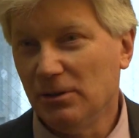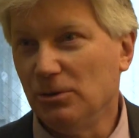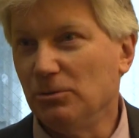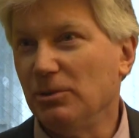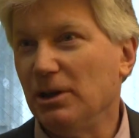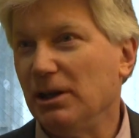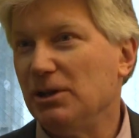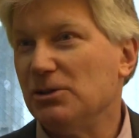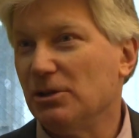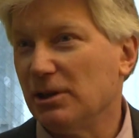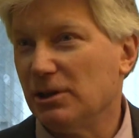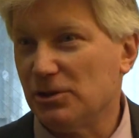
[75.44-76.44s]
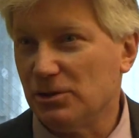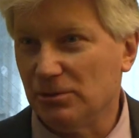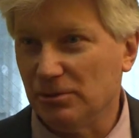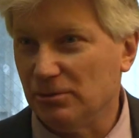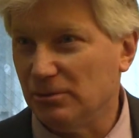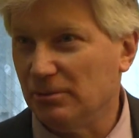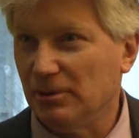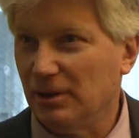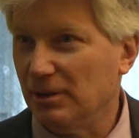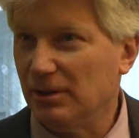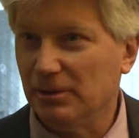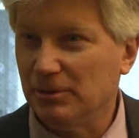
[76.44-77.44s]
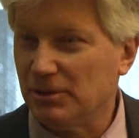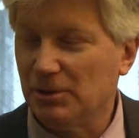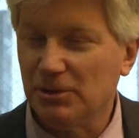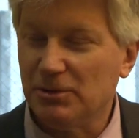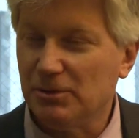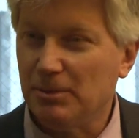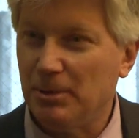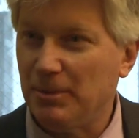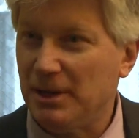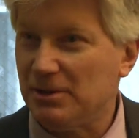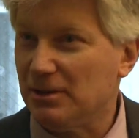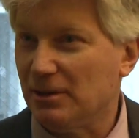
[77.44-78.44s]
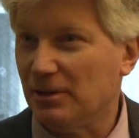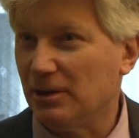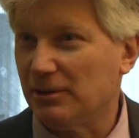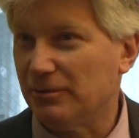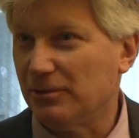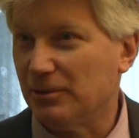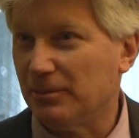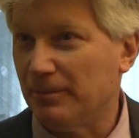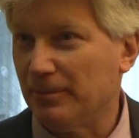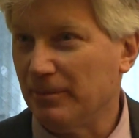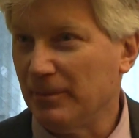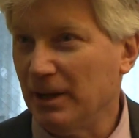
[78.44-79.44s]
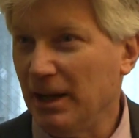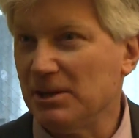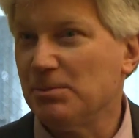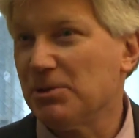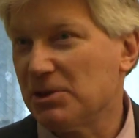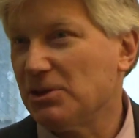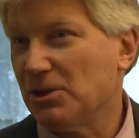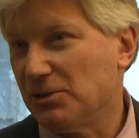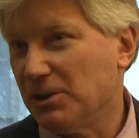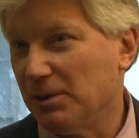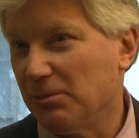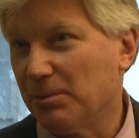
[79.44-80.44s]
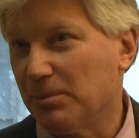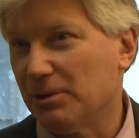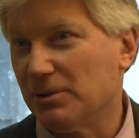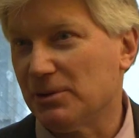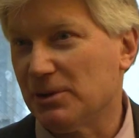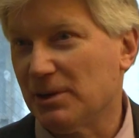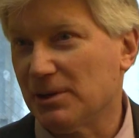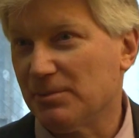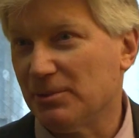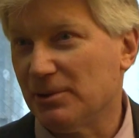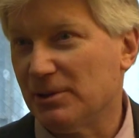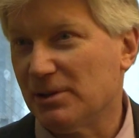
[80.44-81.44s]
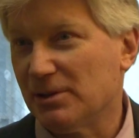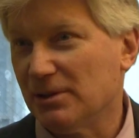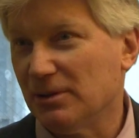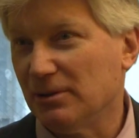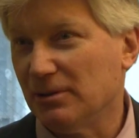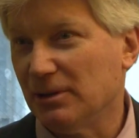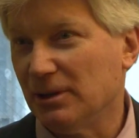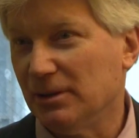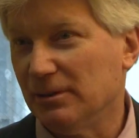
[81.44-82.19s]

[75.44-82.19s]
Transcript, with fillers: who really took it to, and turned it into an amazing art form. And it's most associated with Perls at this point. So